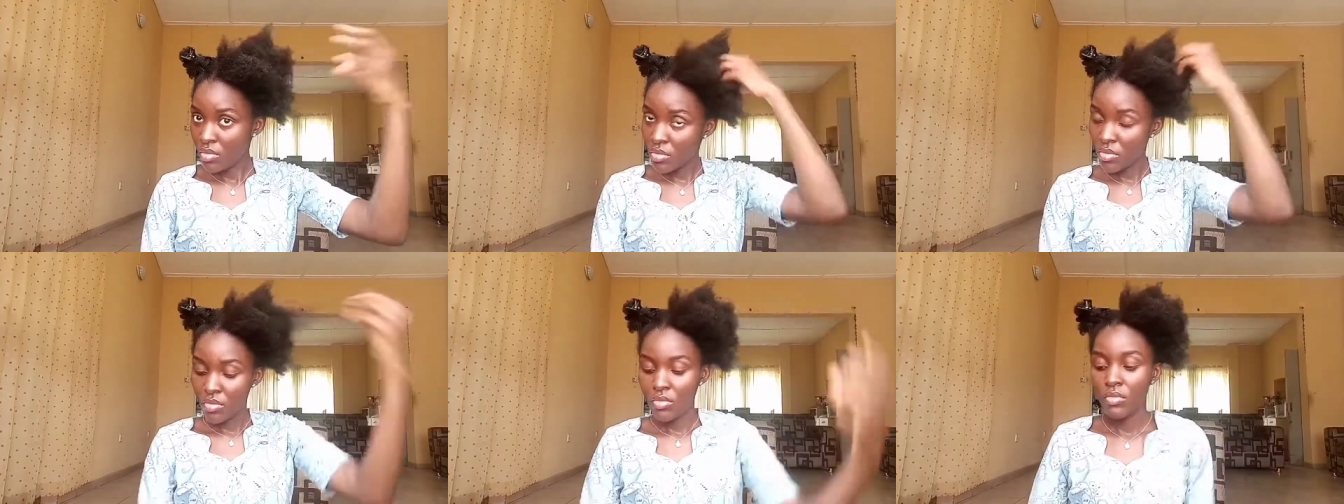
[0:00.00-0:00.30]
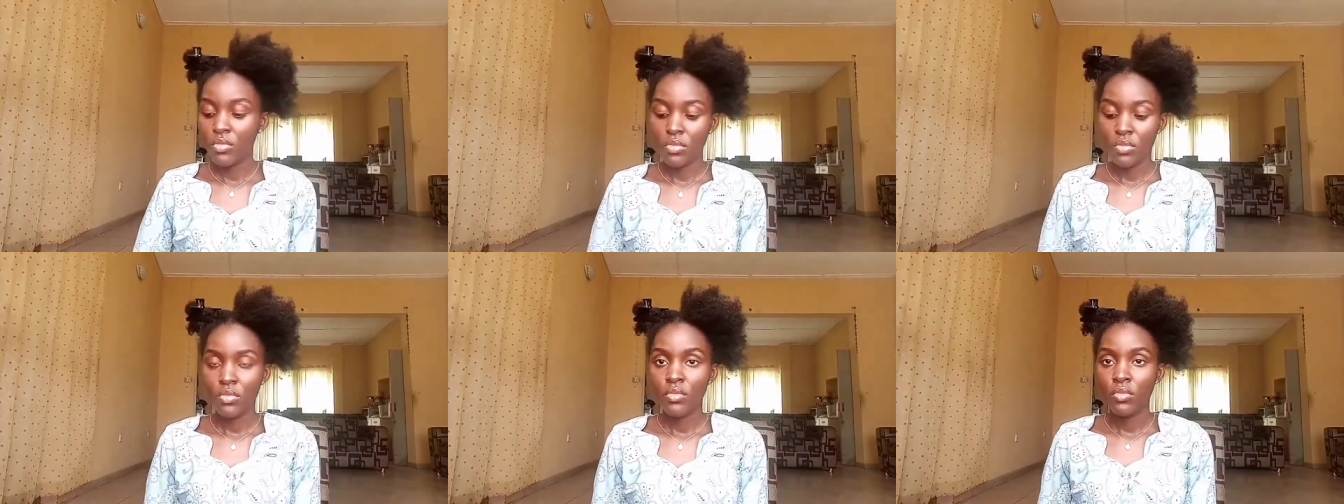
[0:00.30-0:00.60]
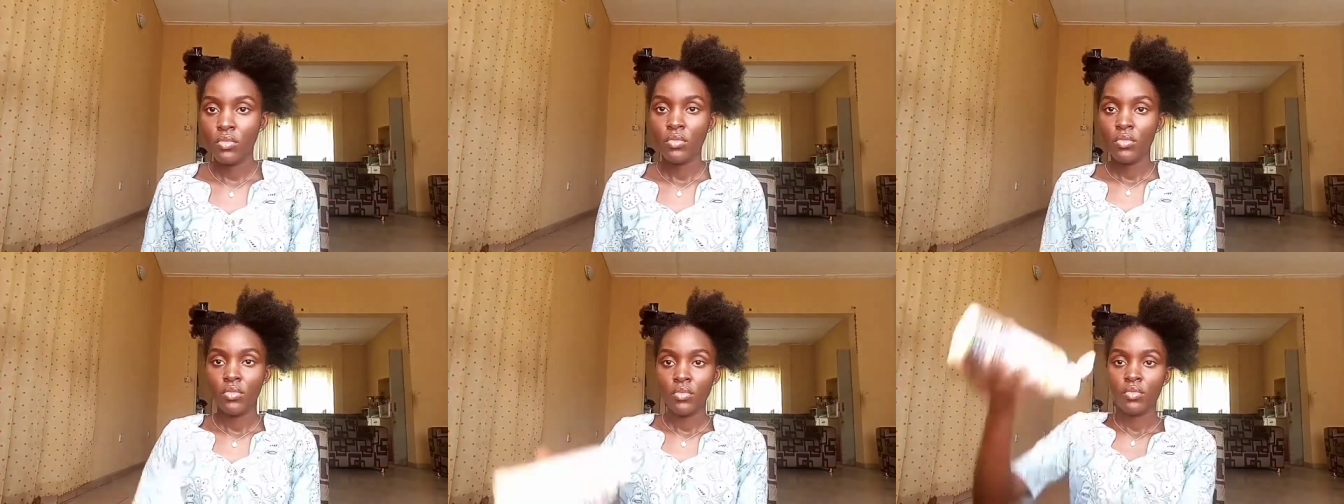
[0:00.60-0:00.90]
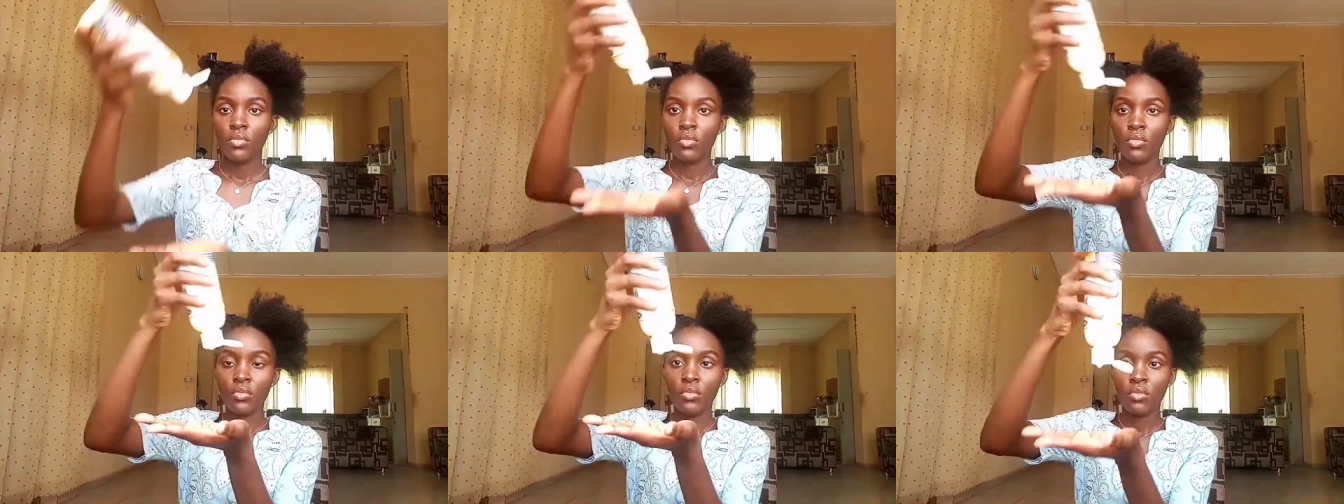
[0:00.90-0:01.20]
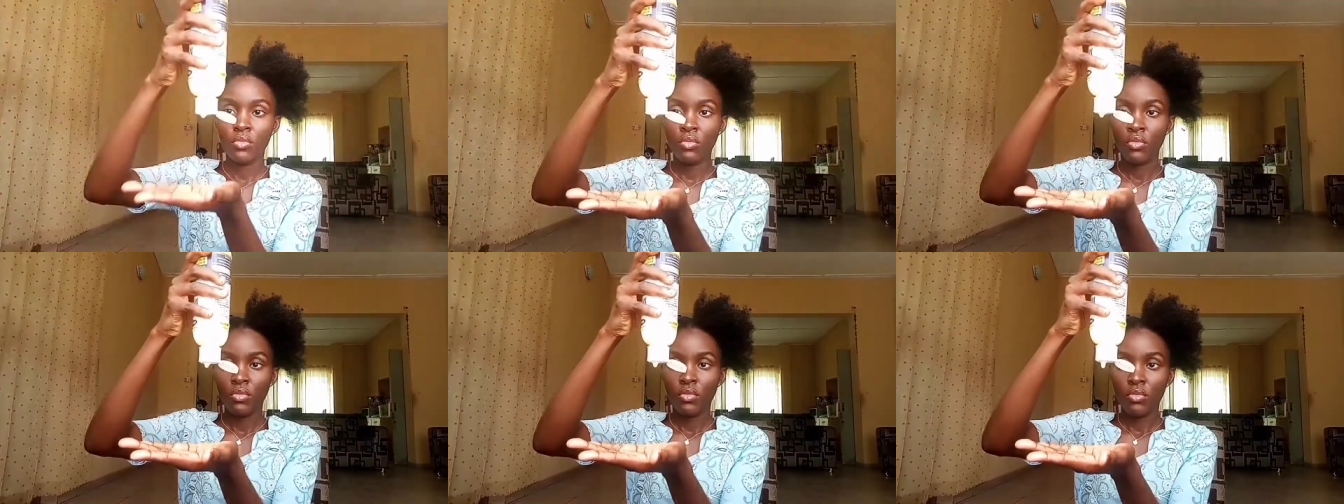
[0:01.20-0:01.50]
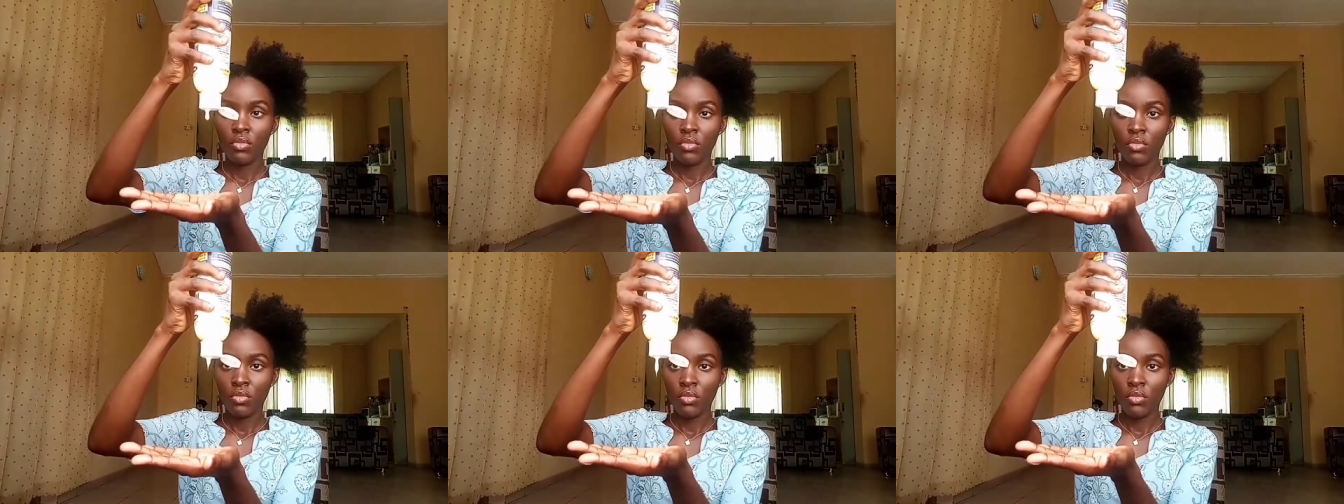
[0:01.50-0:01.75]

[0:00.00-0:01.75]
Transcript: so now that my hair is properly